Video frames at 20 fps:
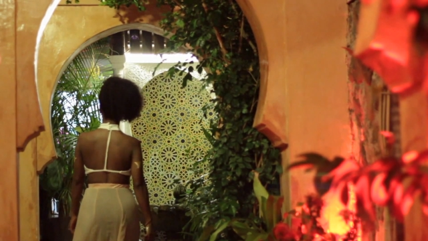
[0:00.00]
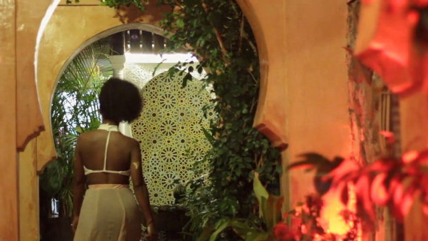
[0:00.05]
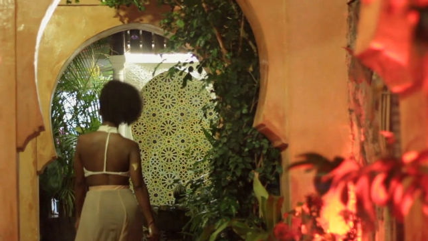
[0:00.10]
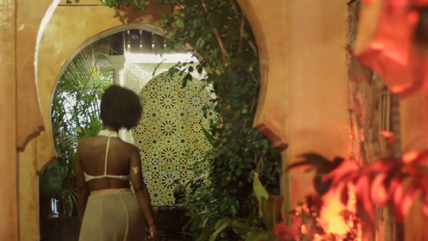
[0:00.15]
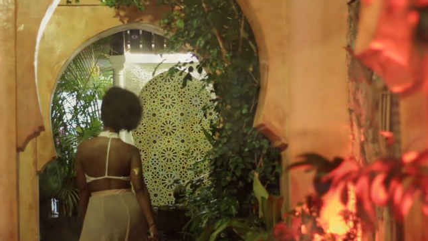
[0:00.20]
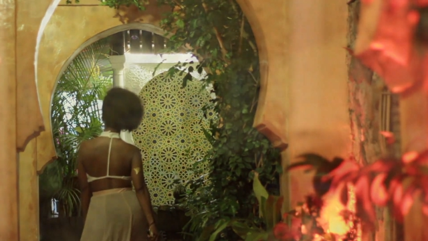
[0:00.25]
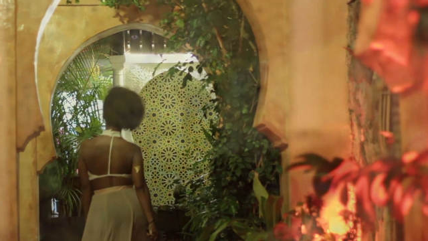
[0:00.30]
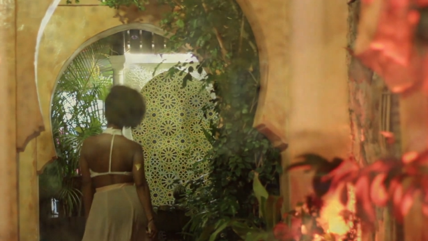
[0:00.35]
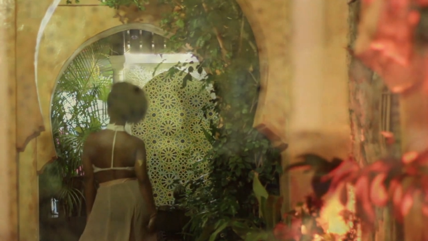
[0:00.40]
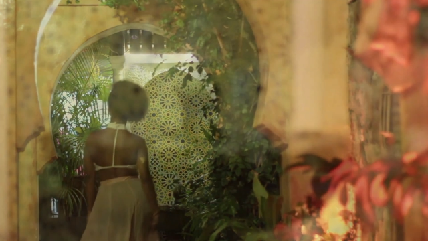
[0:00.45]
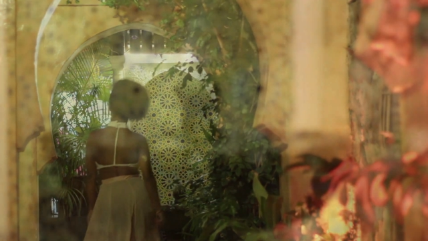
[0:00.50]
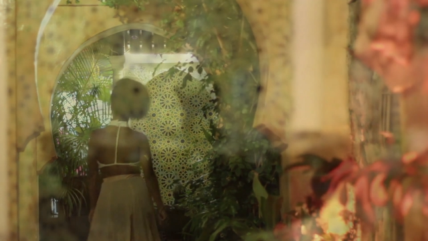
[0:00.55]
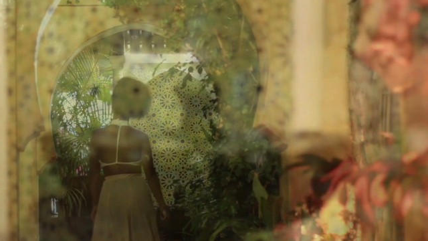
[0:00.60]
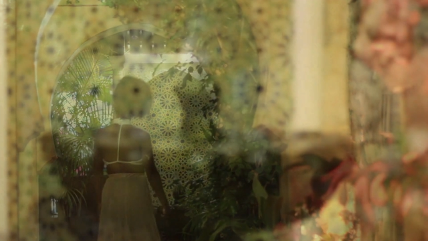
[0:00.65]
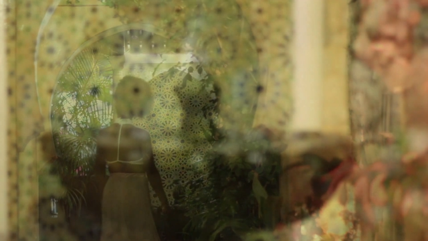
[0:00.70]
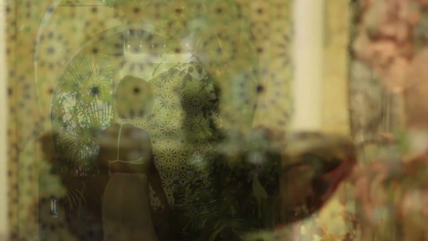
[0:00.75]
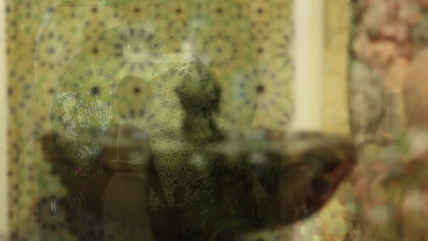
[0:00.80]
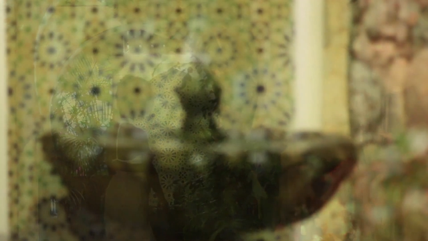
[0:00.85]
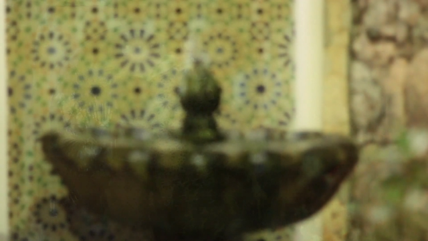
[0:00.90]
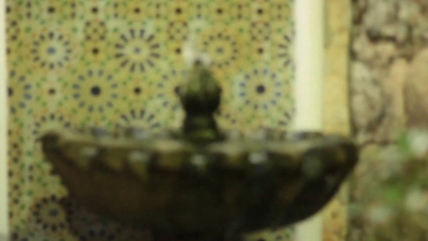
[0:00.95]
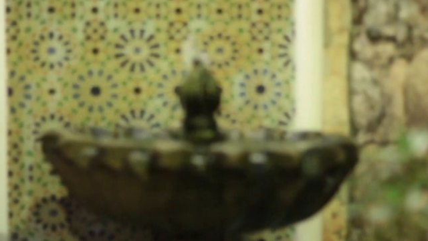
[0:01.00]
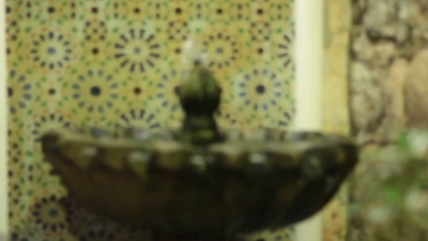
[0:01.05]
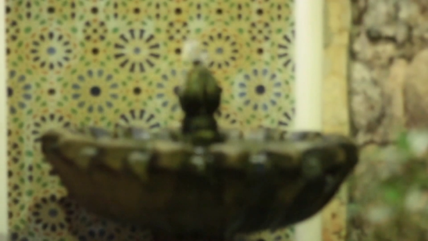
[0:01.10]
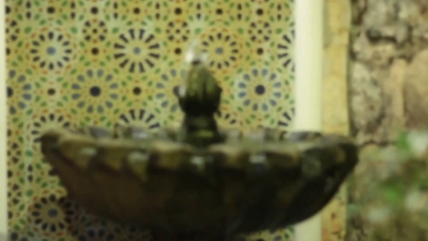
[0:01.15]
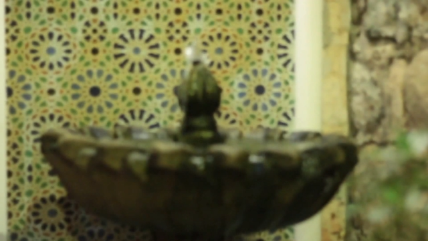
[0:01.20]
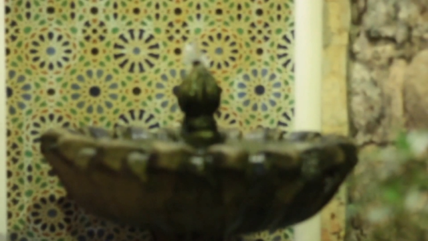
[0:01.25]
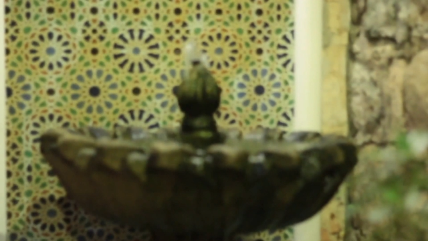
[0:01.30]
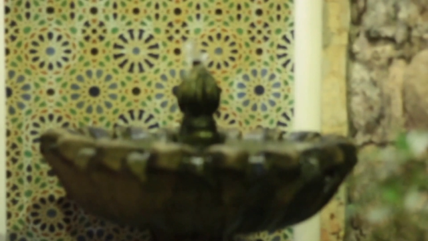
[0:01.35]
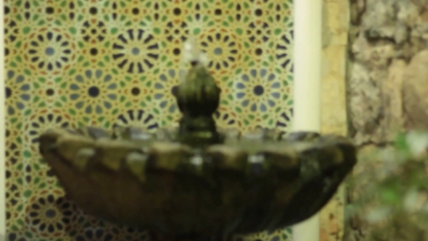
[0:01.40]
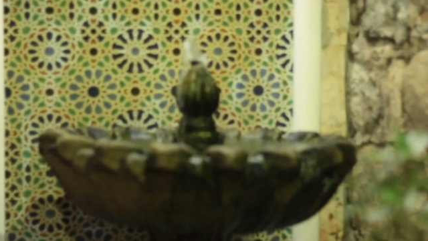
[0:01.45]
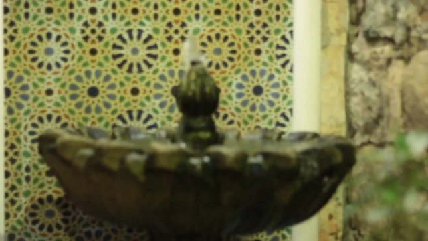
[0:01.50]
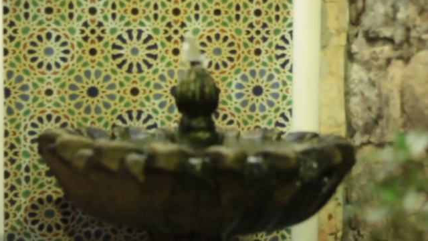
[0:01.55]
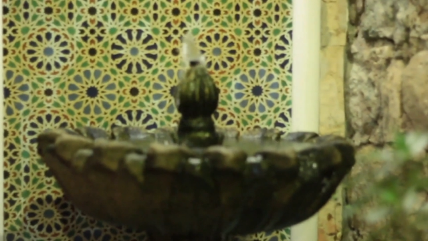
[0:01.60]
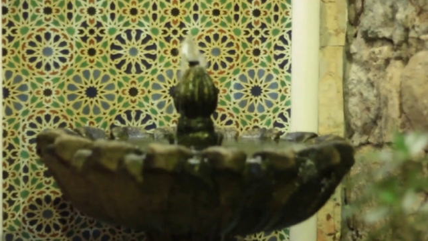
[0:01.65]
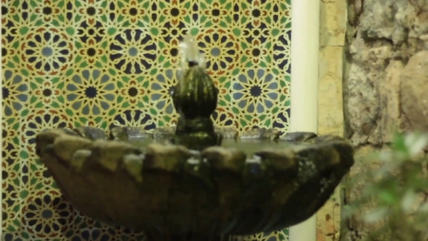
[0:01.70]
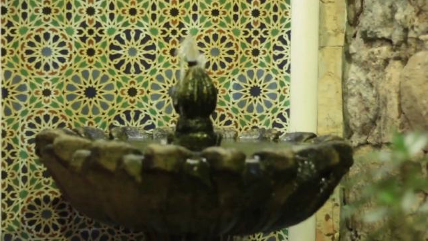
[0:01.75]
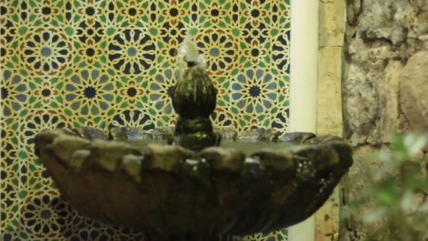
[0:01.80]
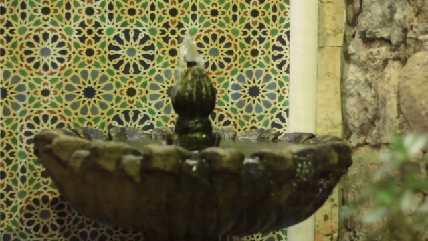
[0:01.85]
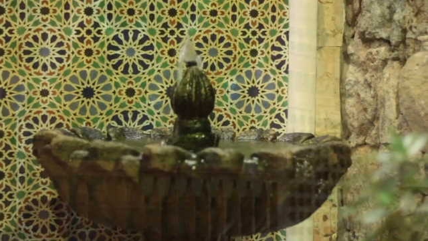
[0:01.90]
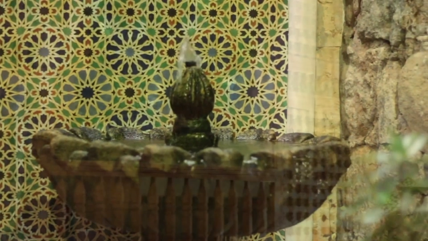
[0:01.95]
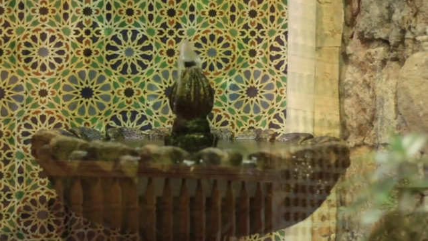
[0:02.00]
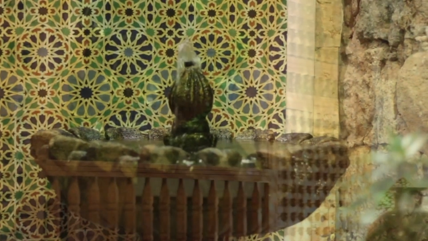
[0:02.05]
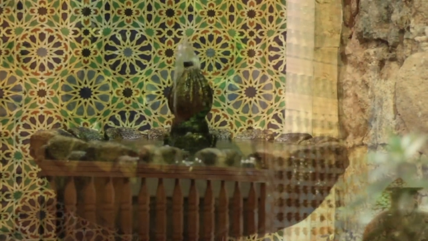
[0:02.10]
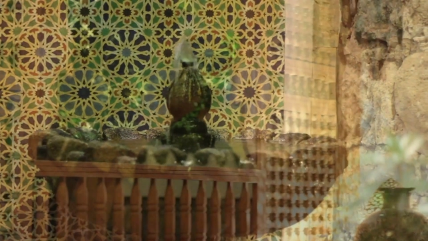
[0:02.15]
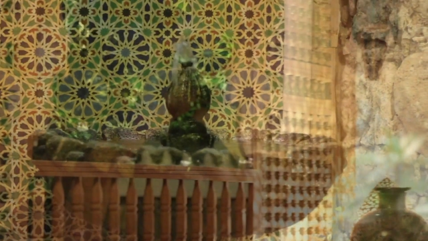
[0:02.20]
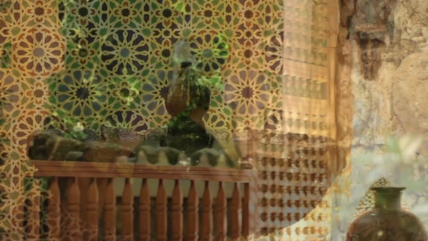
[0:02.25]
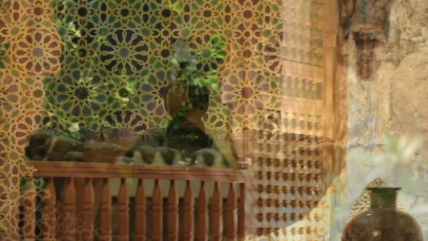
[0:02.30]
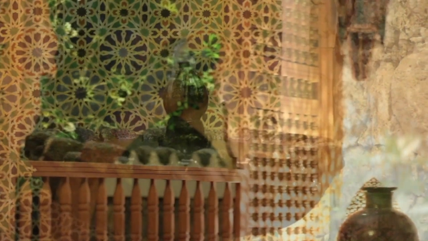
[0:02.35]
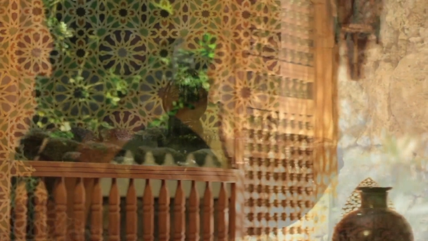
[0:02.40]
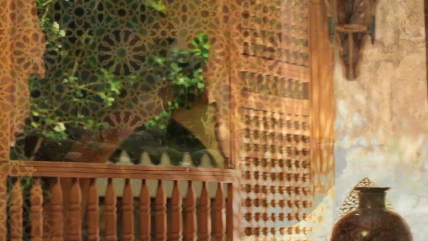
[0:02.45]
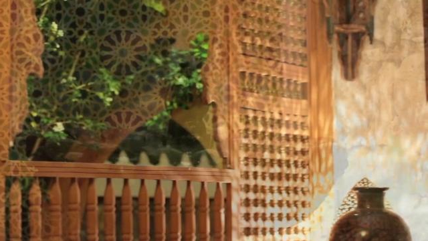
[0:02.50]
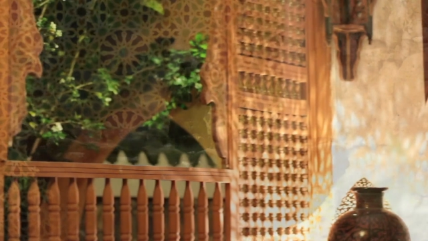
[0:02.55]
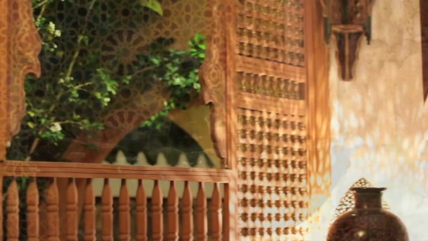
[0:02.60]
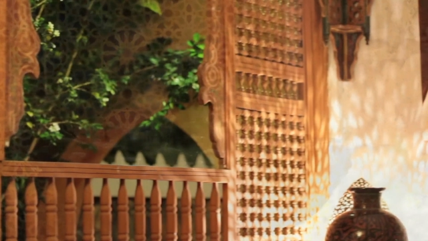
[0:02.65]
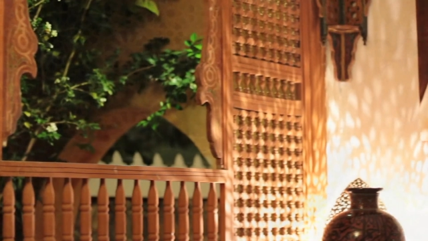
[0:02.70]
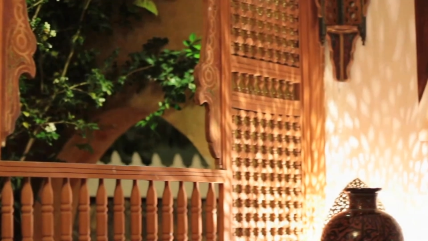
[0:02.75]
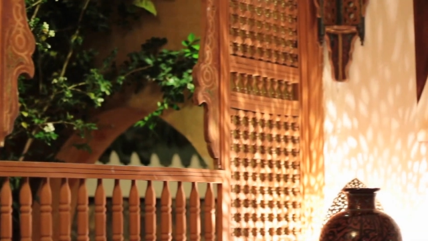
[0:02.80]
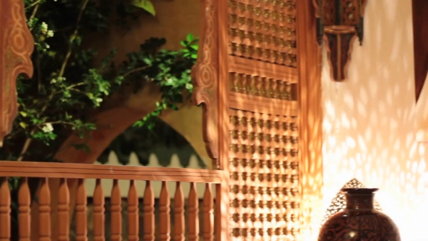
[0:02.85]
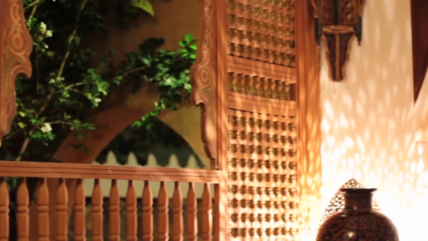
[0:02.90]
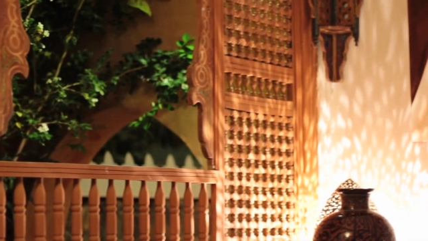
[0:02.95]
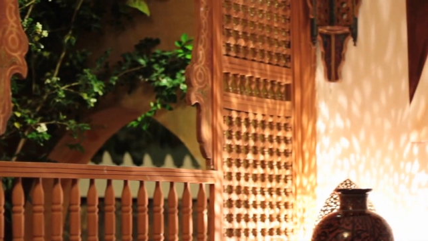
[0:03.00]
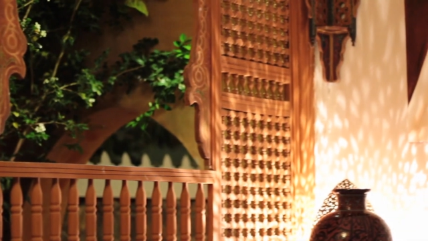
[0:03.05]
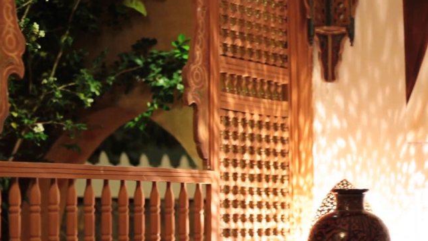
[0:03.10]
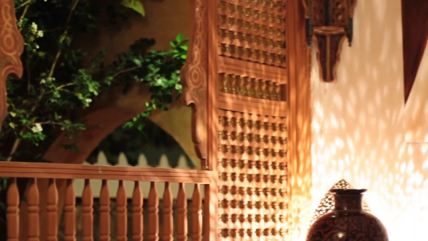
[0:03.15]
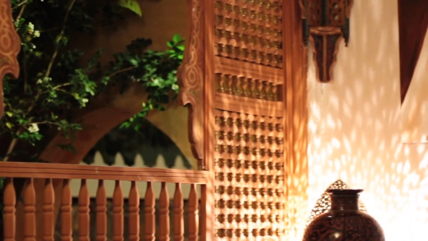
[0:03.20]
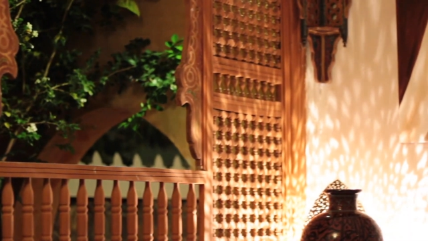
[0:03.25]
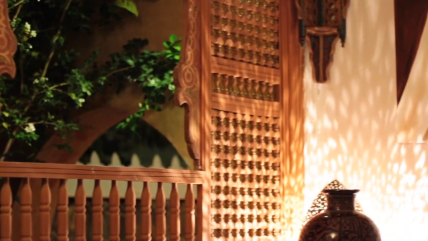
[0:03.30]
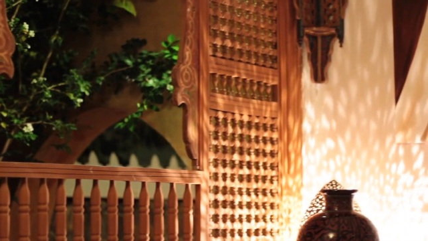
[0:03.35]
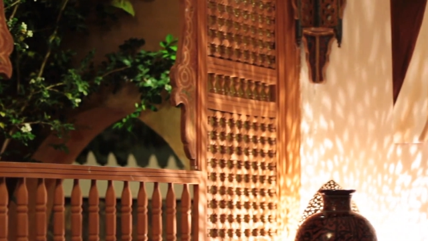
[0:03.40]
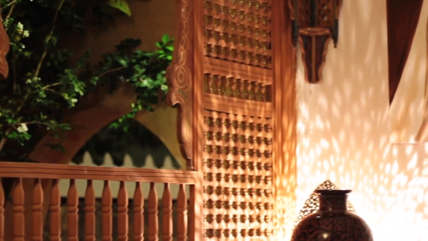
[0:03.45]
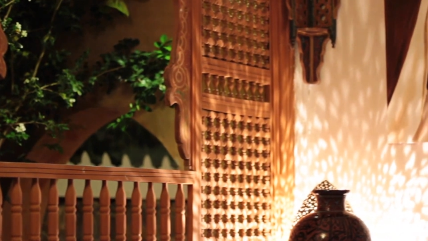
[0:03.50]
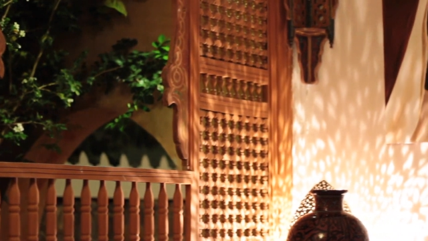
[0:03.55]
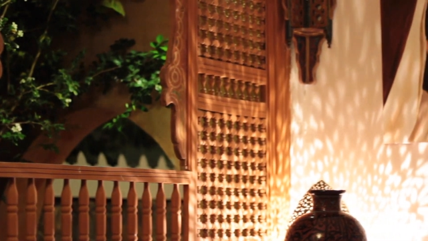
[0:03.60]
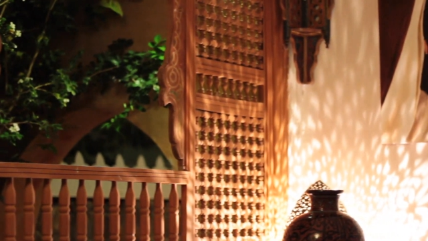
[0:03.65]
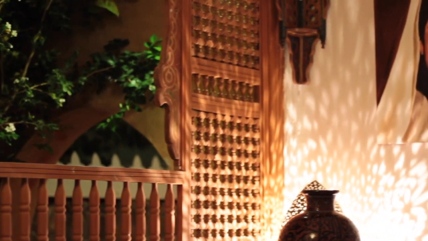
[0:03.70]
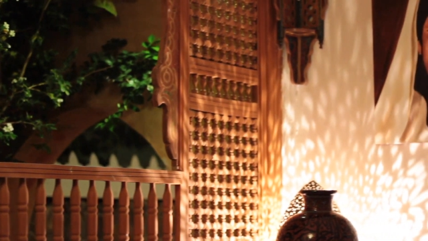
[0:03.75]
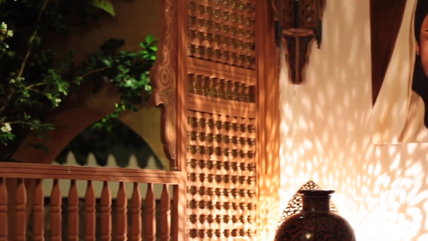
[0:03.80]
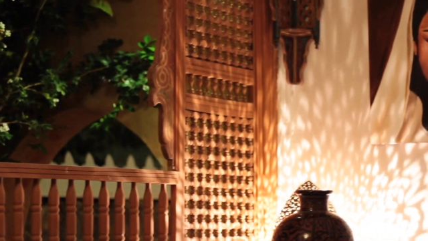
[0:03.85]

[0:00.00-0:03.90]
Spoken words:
[unreadable: no face in view]